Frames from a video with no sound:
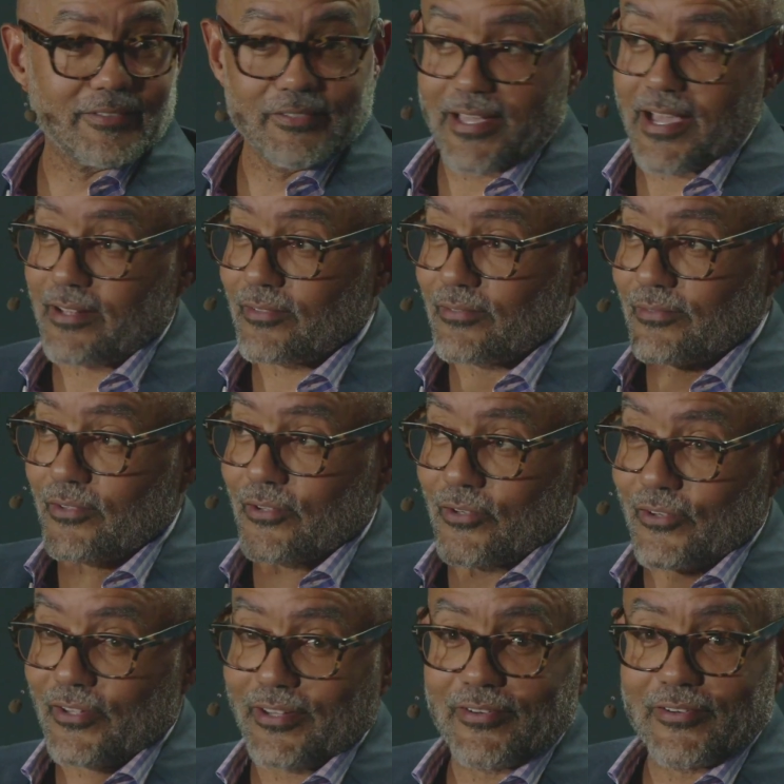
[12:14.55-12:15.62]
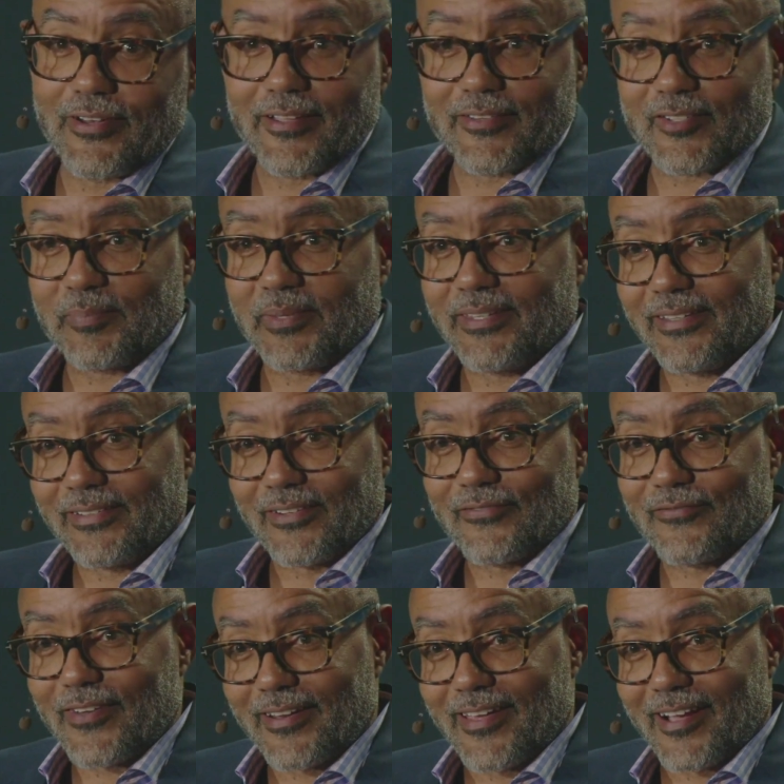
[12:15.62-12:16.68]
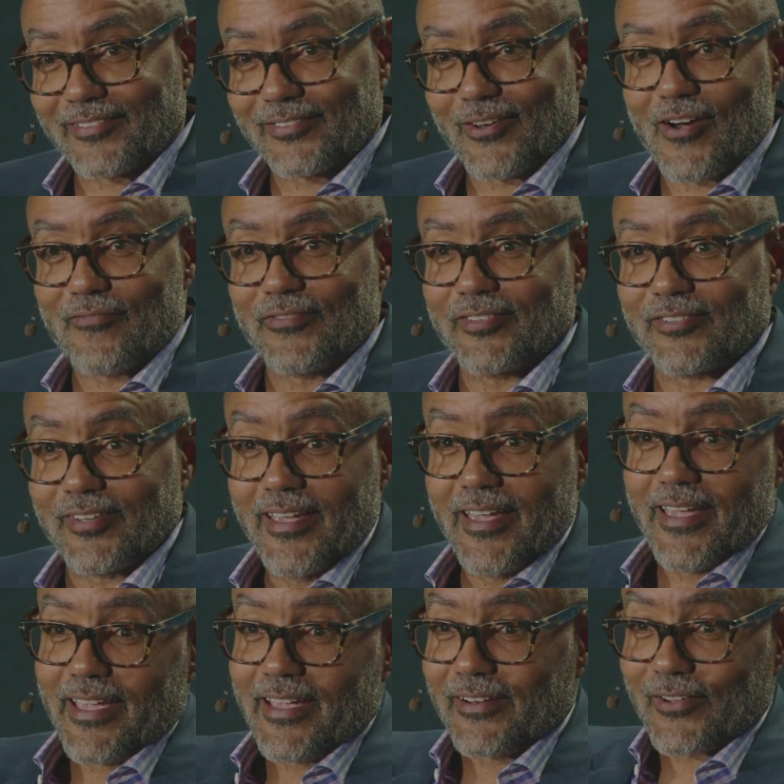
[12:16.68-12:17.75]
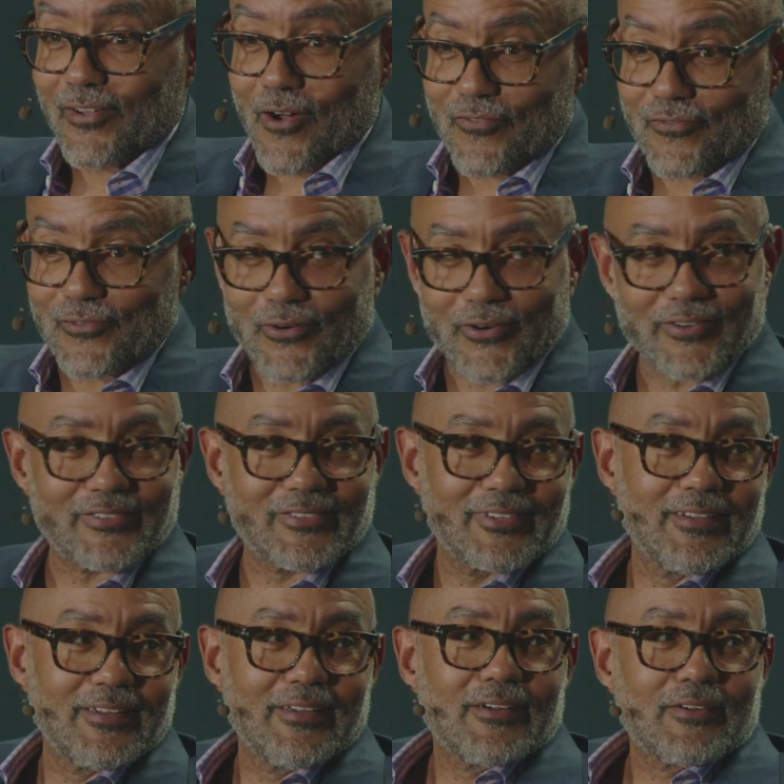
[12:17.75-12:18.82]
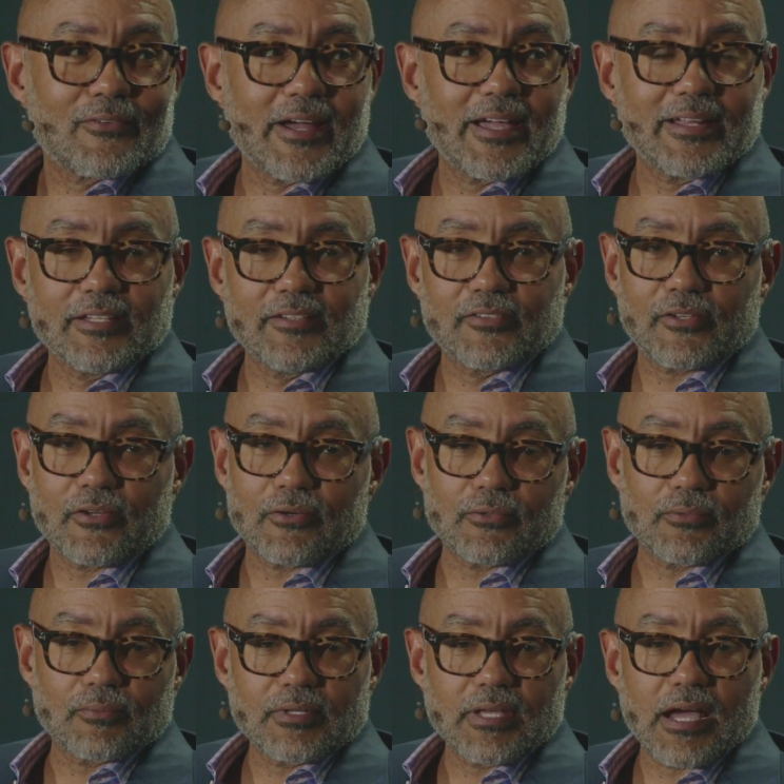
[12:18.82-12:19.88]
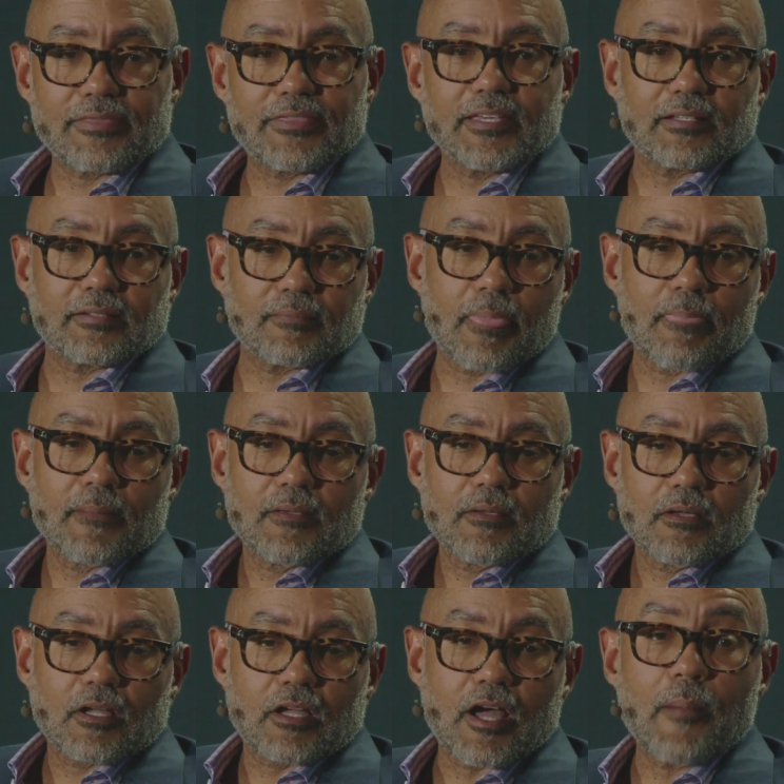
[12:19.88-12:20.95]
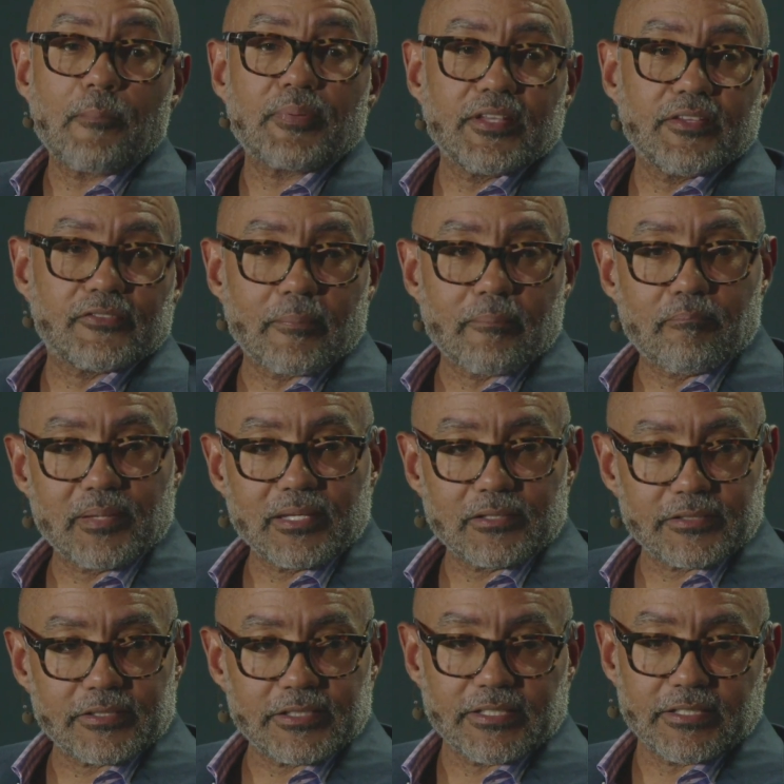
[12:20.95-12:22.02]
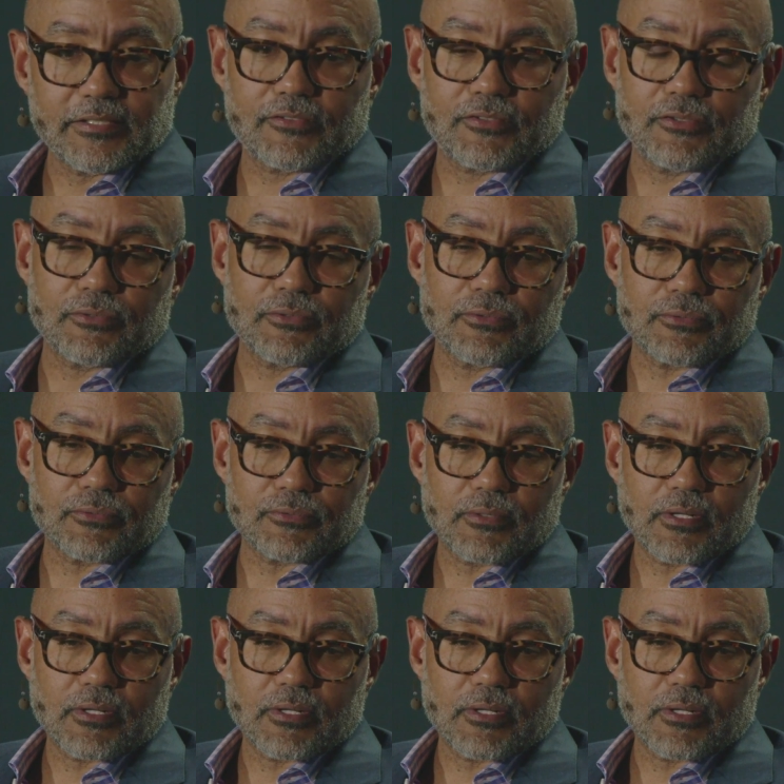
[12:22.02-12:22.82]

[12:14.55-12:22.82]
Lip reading: You got good internet speed, a FedEx office, and a golf course, right? And so I think companies' abilities to